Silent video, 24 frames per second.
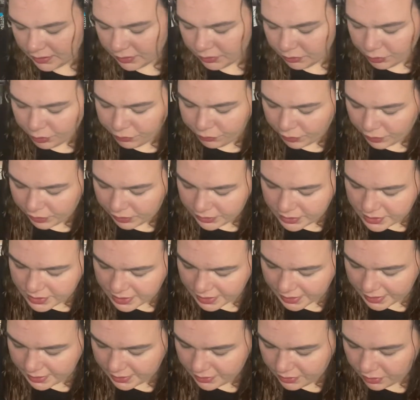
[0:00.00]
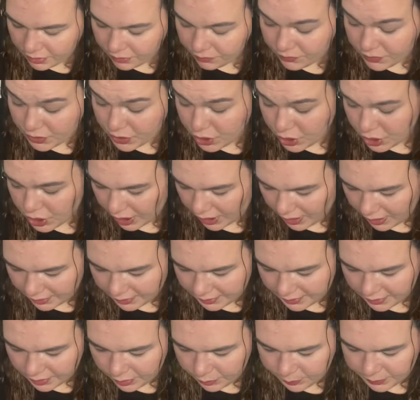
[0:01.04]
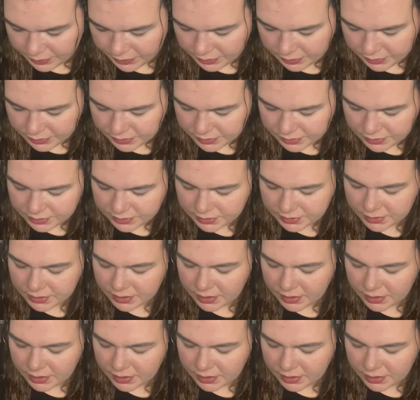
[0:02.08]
reverse side of the jacket because